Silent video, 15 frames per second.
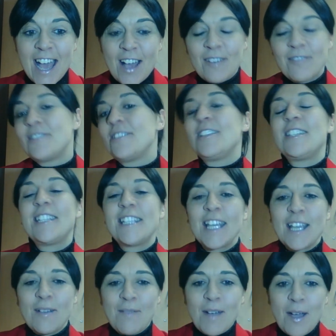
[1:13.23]
I want you to
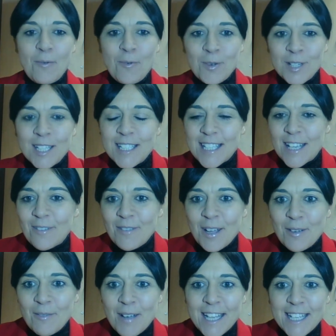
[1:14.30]
think about what is it
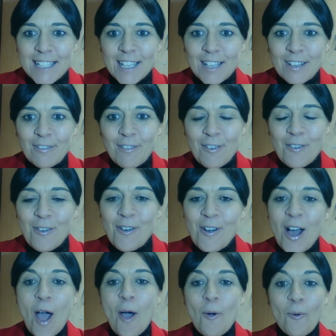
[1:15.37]
we're waiting for?
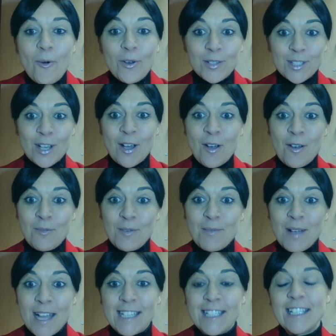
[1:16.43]
What are we
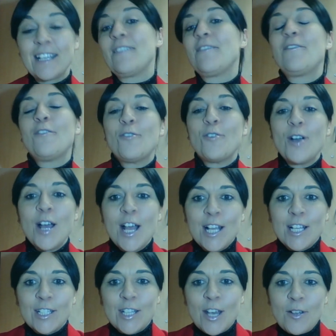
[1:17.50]
waiting for?
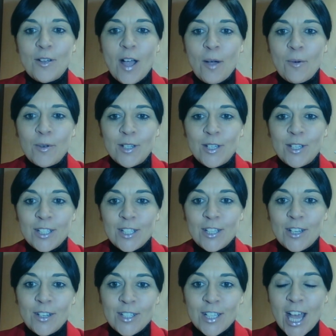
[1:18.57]
So I want you
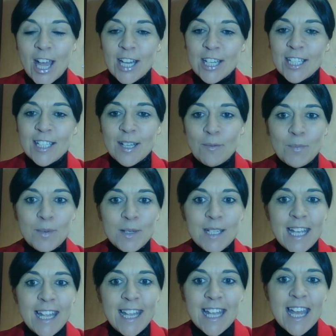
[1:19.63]
to turn to
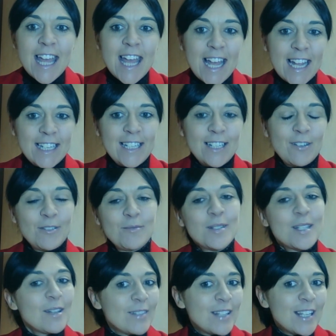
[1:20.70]
somebody and tell them
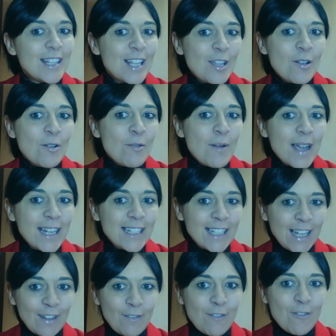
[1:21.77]
something that you're
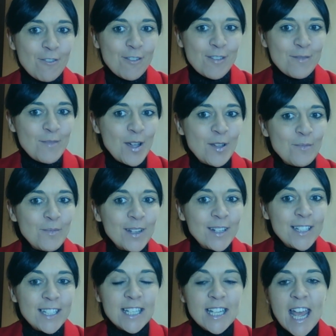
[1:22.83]
waiting for at the
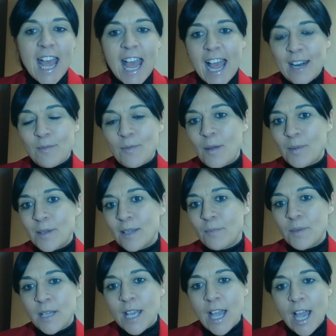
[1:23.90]
moment. And it might be
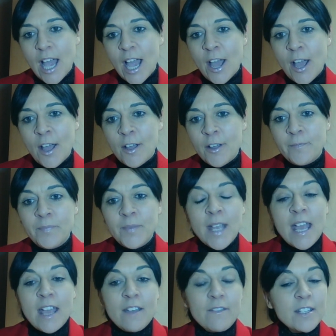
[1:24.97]
somebody at home.
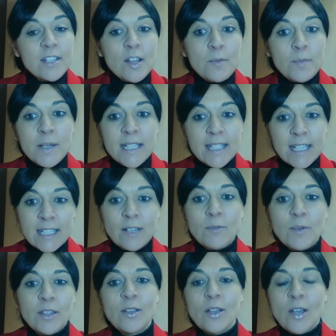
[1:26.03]
If there's nobody sitting
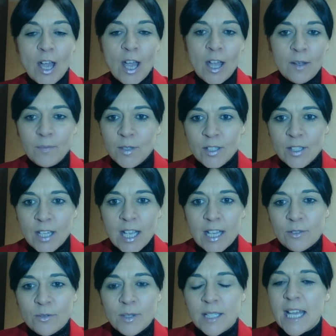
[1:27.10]
with you at home, just turn
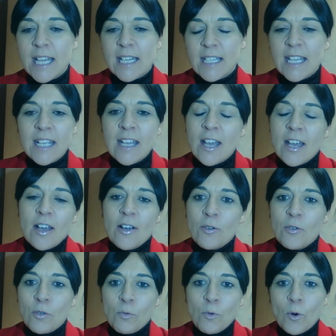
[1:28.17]
to a teddy
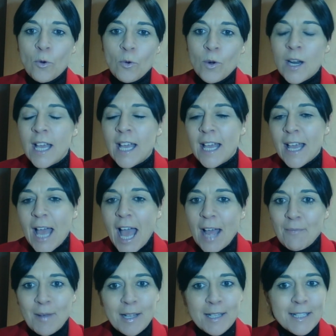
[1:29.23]
or the wall,
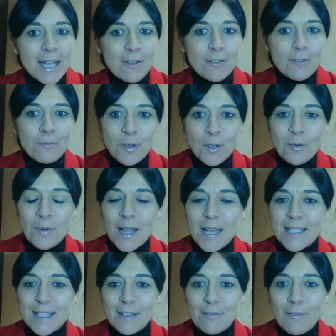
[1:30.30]
and tell them what you're
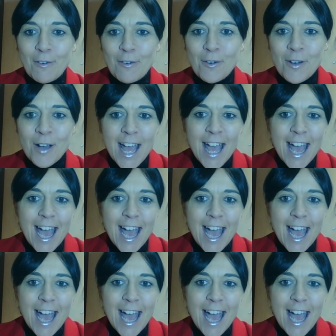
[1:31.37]
waiting for.